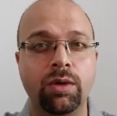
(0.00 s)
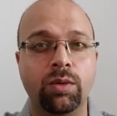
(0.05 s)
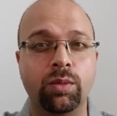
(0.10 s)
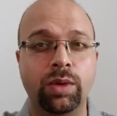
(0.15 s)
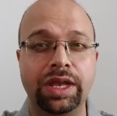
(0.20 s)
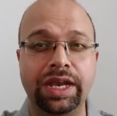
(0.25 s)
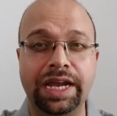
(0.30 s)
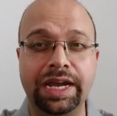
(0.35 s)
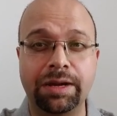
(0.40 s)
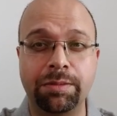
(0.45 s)

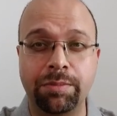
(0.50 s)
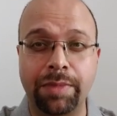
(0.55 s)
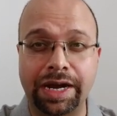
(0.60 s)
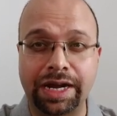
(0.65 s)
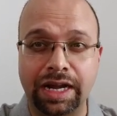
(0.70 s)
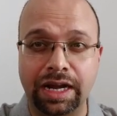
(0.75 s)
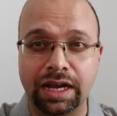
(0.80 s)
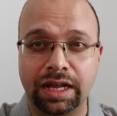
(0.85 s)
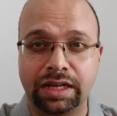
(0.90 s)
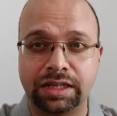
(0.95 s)
We need
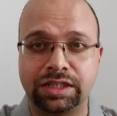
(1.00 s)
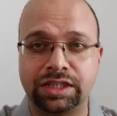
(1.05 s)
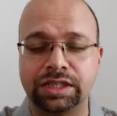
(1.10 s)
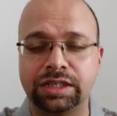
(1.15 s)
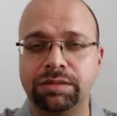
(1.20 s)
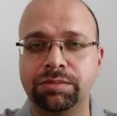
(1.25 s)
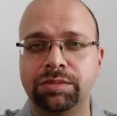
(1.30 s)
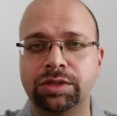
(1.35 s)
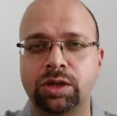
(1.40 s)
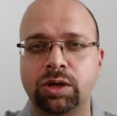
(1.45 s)

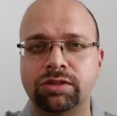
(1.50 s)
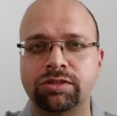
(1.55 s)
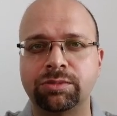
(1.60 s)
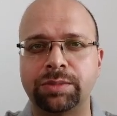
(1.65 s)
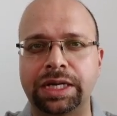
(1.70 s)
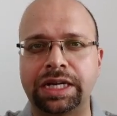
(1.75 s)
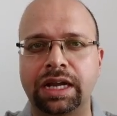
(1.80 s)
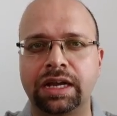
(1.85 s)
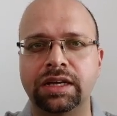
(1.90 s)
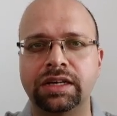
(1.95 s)
metallurgy because
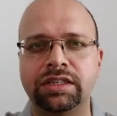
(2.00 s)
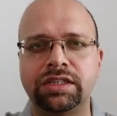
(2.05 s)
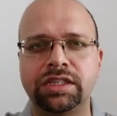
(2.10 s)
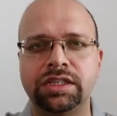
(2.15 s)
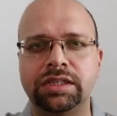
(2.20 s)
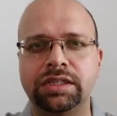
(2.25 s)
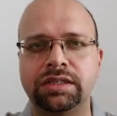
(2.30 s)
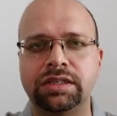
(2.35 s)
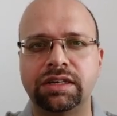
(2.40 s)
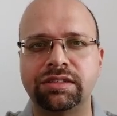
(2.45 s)

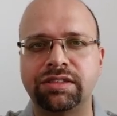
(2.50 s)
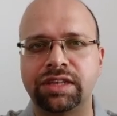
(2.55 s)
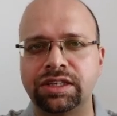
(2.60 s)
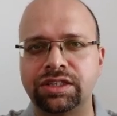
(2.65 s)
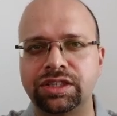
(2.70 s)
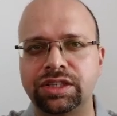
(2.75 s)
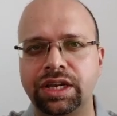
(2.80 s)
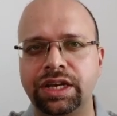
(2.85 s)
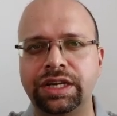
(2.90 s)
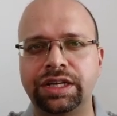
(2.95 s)
metallurgy
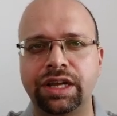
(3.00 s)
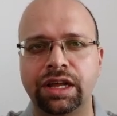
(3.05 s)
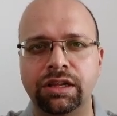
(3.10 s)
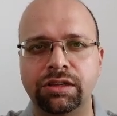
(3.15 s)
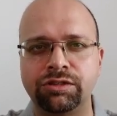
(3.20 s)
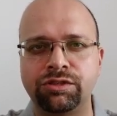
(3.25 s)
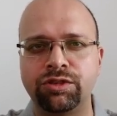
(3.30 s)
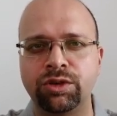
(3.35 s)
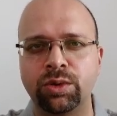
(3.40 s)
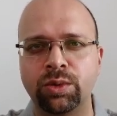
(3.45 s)
essentially
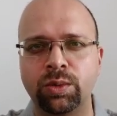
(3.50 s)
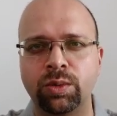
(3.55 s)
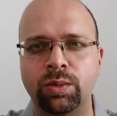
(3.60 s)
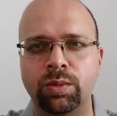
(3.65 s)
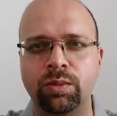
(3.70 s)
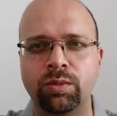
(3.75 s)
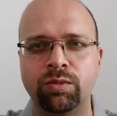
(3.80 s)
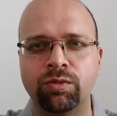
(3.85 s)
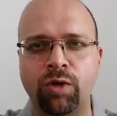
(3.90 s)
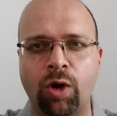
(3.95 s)
tells
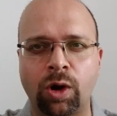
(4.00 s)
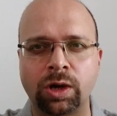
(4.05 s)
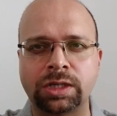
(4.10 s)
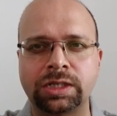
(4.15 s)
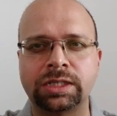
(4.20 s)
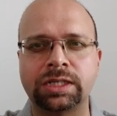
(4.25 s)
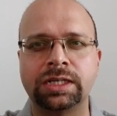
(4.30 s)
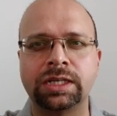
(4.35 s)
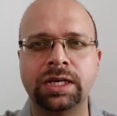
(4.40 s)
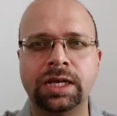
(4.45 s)
you
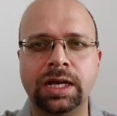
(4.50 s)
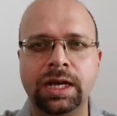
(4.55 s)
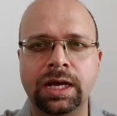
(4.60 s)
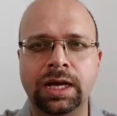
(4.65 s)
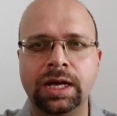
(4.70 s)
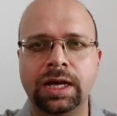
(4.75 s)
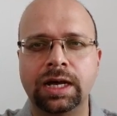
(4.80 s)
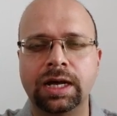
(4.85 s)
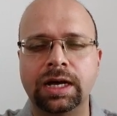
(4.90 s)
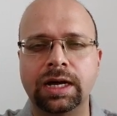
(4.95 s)
what
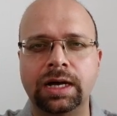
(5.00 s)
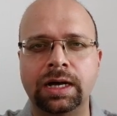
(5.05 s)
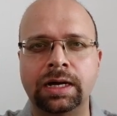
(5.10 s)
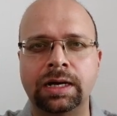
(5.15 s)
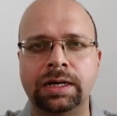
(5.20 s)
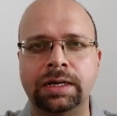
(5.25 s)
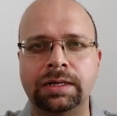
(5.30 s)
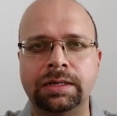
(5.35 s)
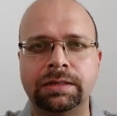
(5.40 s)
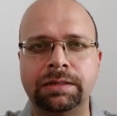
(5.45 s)

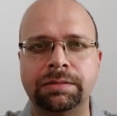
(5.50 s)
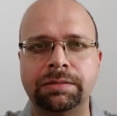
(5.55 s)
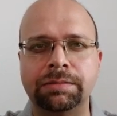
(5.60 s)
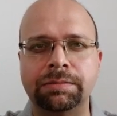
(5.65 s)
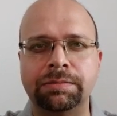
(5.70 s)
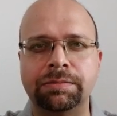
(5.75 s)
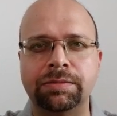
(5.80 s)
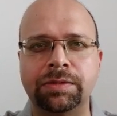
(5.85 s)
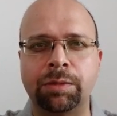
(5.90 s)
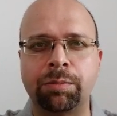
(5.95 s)

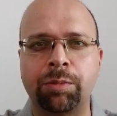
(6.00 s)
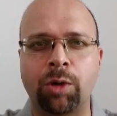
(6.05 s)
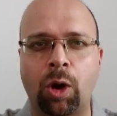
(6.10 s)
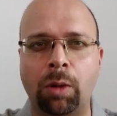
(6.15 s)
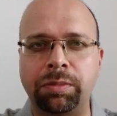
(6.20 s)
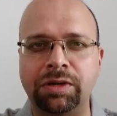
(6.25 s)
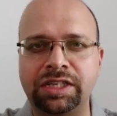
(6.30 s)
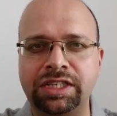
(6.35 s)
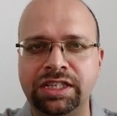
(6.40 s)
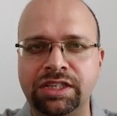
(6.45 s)
the
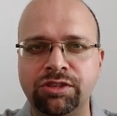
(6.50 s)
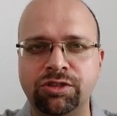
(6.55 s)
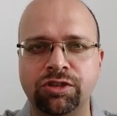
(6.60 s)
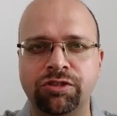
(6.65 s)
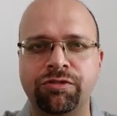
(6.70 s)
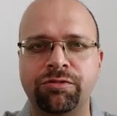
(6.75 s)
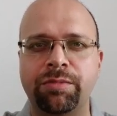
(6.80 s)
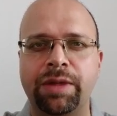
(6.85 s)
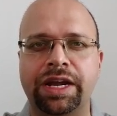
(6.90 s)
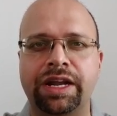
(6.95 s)
properties
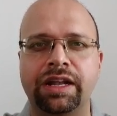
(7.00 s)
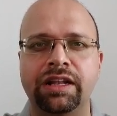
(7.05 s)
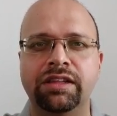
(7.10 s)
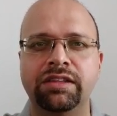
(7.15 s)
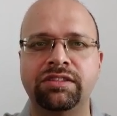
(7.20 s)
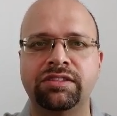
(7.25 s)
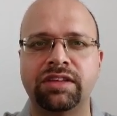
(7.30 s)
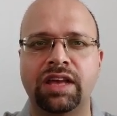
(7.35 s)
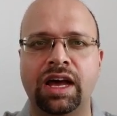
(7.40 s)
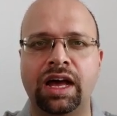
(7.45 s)
of
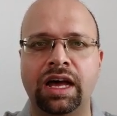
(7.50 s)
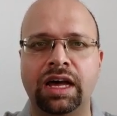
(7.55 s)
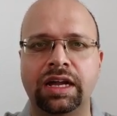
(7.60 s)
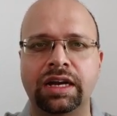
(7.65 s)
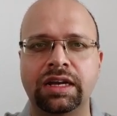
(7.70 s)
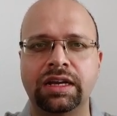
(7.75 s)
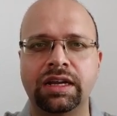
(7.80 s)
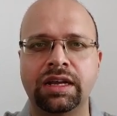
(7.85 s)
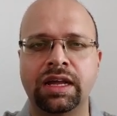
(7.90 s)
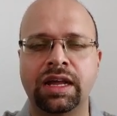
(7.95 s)
metals
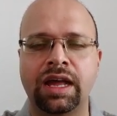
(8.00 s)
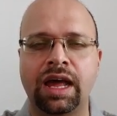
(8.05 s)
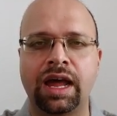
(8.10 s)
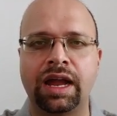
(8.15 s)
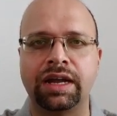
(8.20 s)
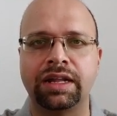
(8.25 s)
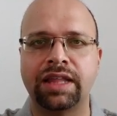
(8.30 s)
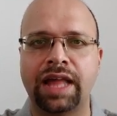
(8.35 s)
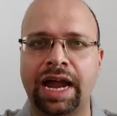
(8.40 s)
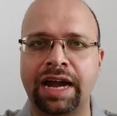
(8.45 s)
are,
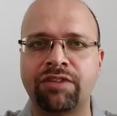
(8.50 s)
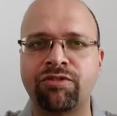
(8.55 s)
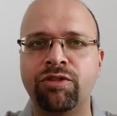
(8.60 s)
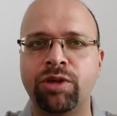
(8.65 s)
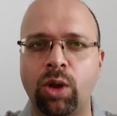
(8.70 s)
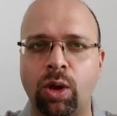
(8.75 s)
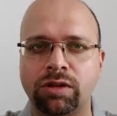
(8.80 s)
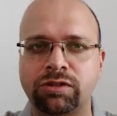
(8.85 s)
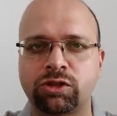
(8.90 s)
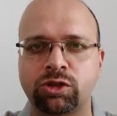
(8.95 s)
and that
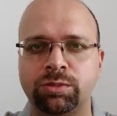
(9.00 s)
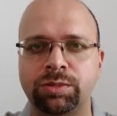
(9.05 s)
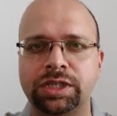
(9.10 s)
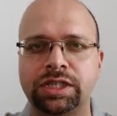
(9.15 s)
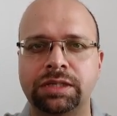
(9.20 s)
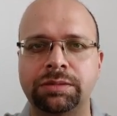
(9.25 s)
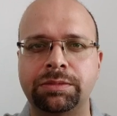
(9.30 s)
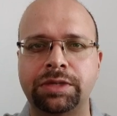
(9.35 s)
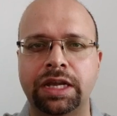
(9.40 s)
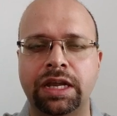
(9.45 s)
will also
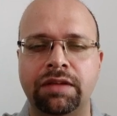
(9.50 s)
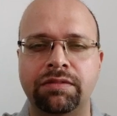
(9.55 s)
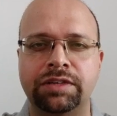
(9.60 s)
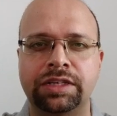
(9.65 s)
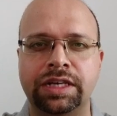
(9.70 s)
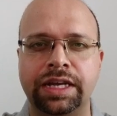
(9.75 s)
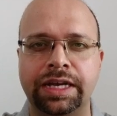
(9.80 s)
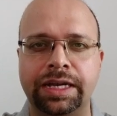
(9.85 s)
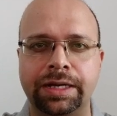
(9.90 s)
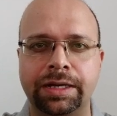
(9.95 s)
become
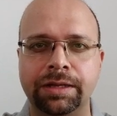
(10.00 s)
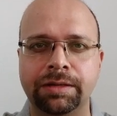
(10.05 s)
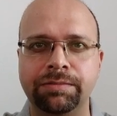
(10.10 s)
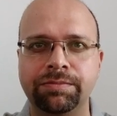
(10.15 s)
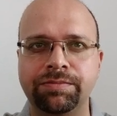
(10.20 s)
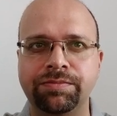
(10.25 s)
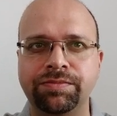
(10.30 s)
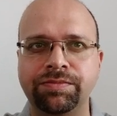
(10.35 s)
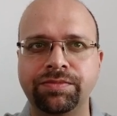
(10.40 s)
relevant later.